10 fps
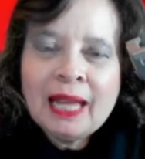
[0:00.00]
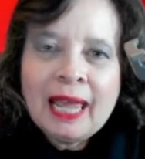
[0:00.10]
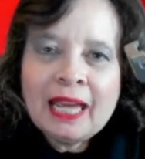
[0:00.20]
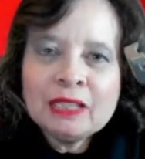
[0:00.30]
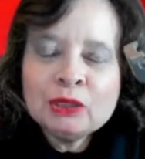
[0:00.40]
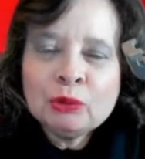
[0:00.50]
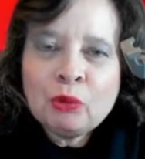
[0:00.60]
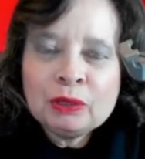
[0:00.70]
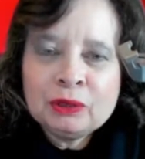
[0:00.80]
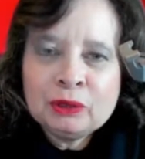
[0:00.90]
and
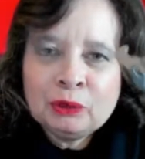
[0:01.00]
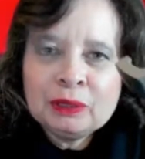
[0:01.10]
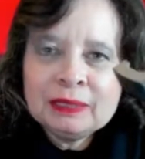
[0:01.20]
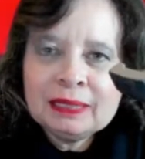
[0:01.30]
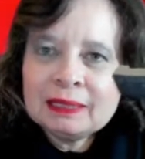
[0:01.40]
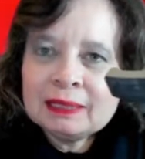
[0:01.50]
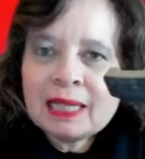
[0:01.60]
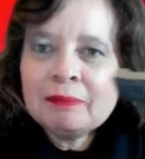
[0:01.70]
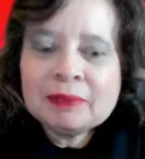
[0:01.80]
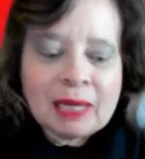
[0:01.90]
talk to your audience at the
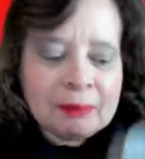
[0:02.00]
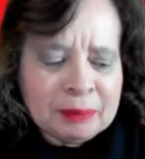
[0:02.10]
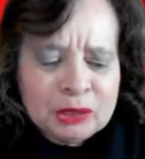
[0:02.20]
same time.